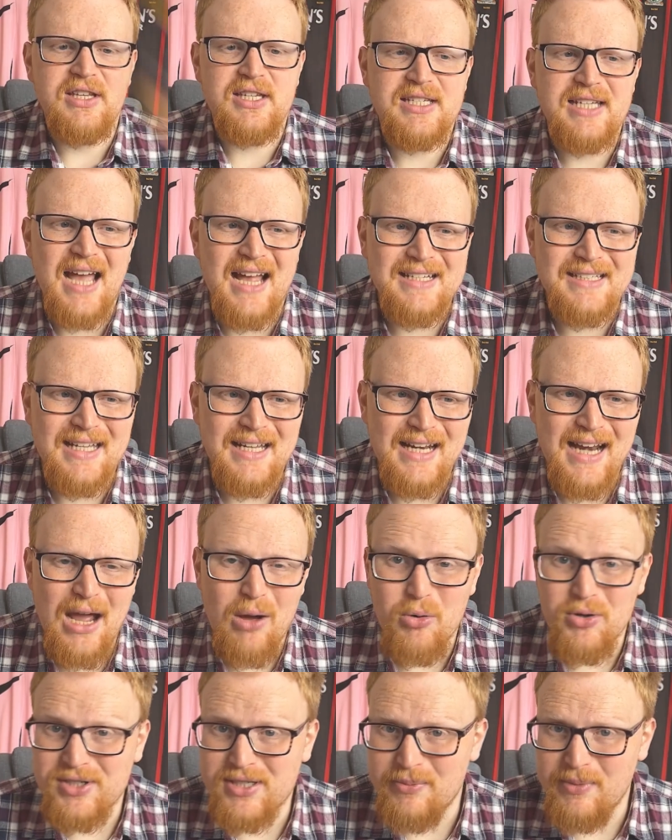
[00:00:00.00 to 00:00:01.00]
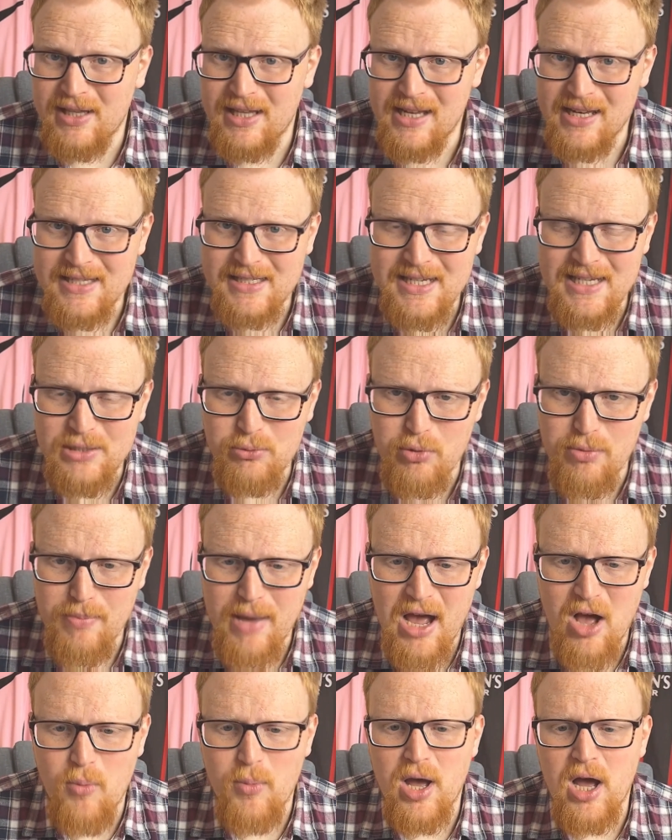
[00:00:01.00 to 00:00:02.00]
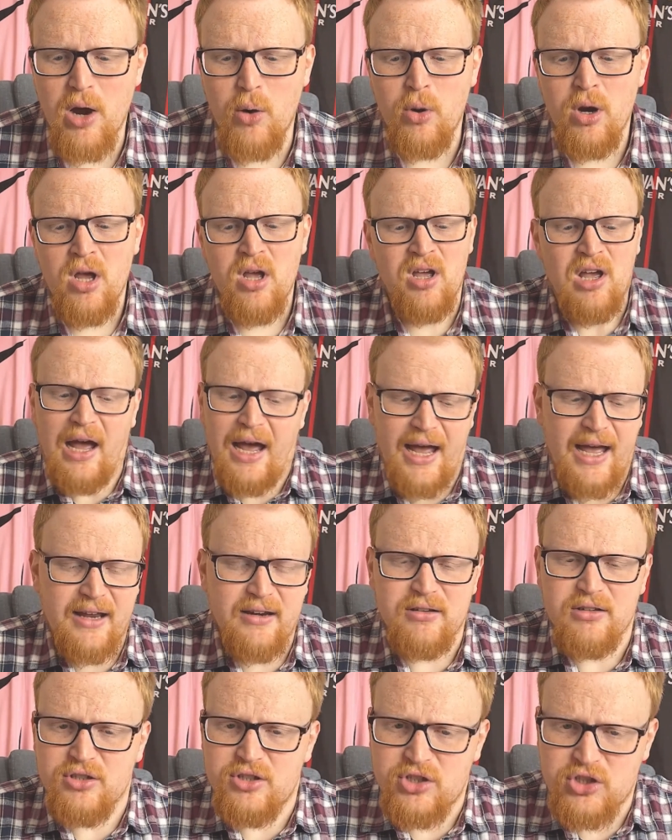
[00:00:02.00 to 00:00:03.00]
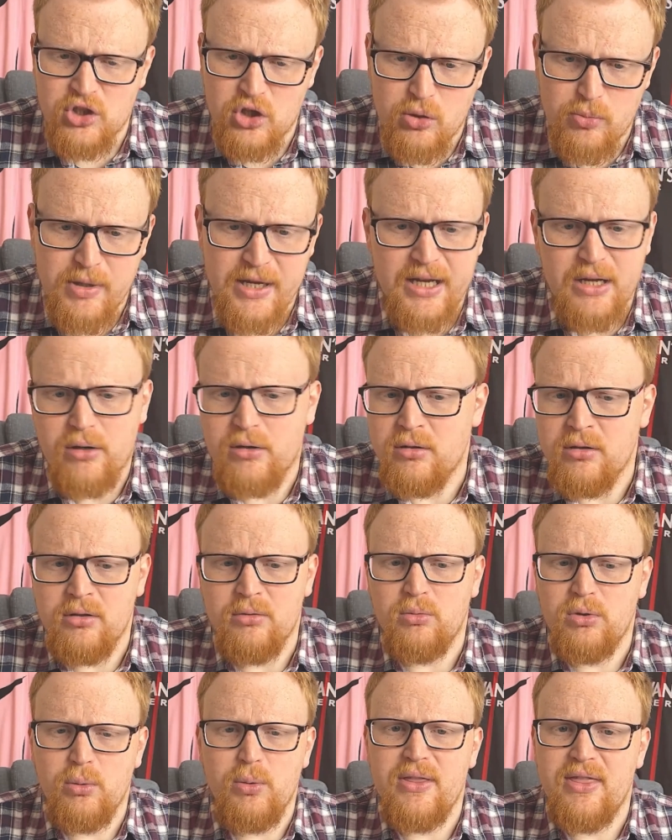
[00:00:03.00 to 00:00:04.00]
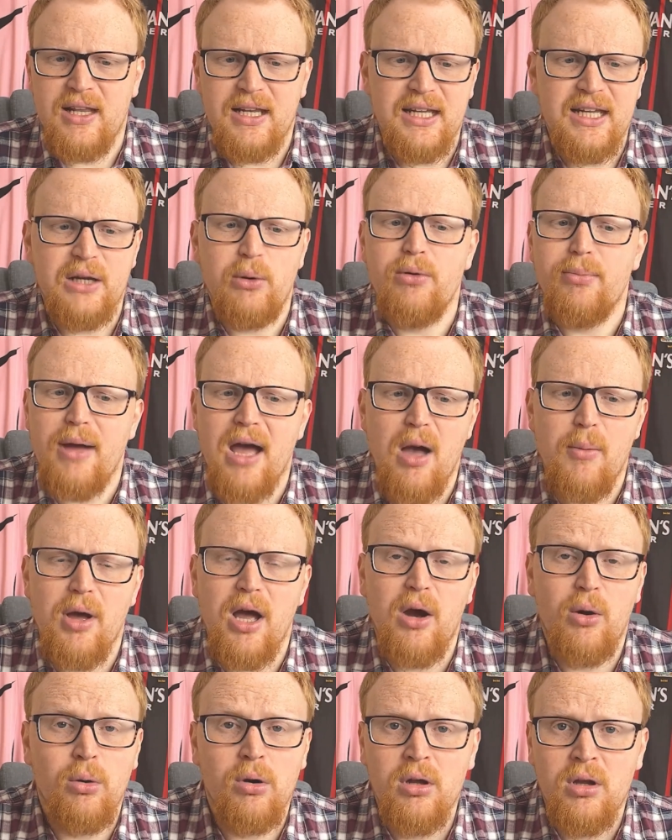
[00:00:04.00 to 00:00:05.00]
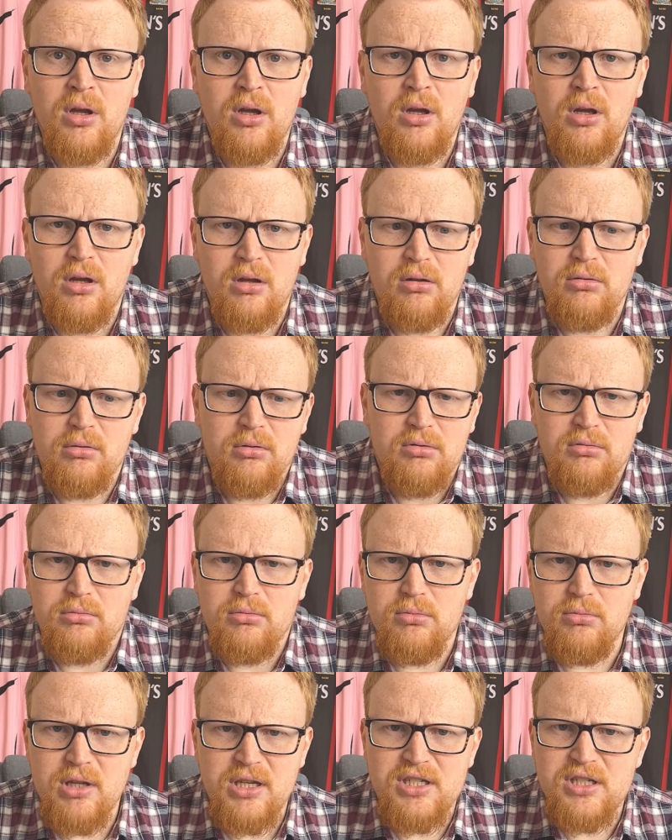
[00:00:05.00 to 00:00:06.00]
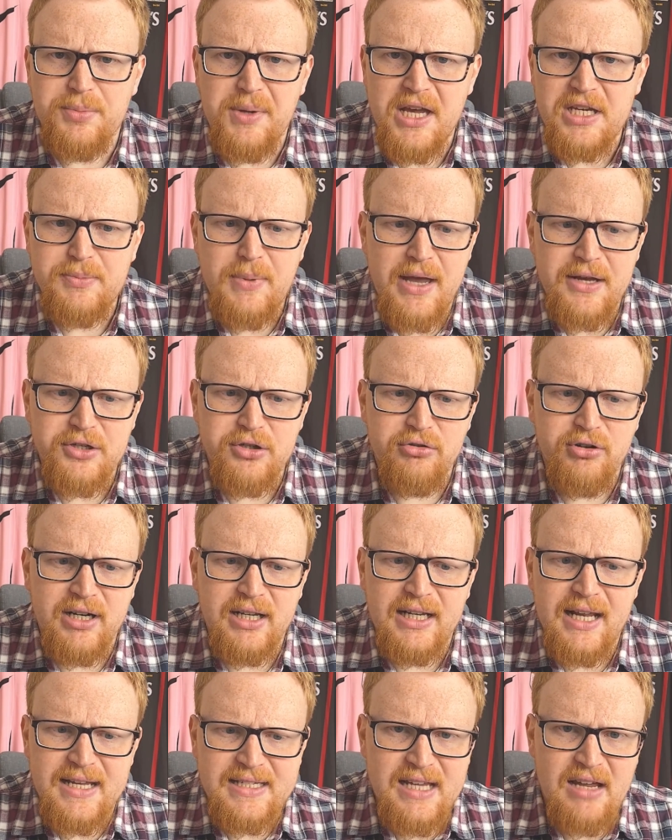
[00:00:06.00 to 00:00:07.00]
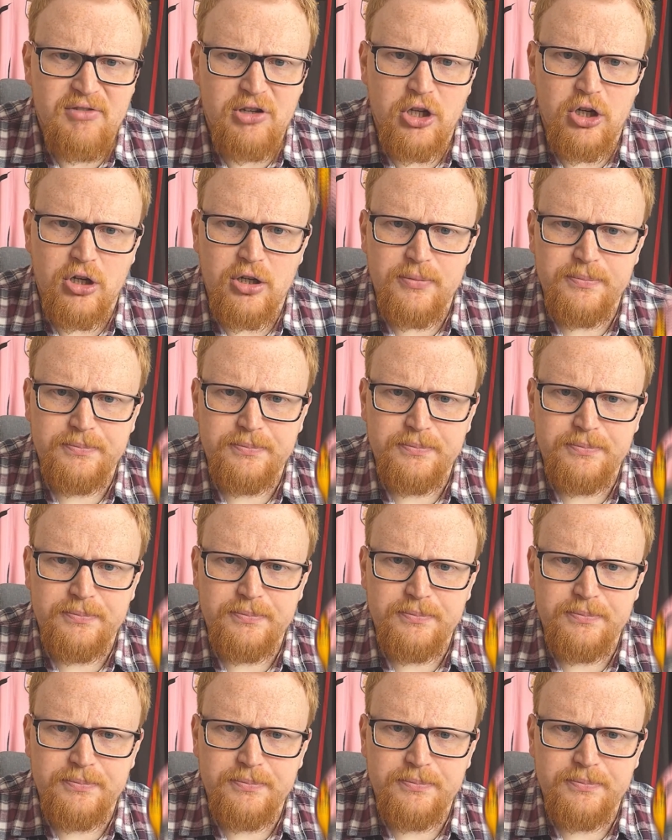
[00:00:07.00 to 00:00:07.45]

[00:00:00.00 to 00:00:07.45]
tactic. Now we'll simulate a season with Malmo, and assuming we win the league with Malmo, that's to be expected, really. Let's have a look.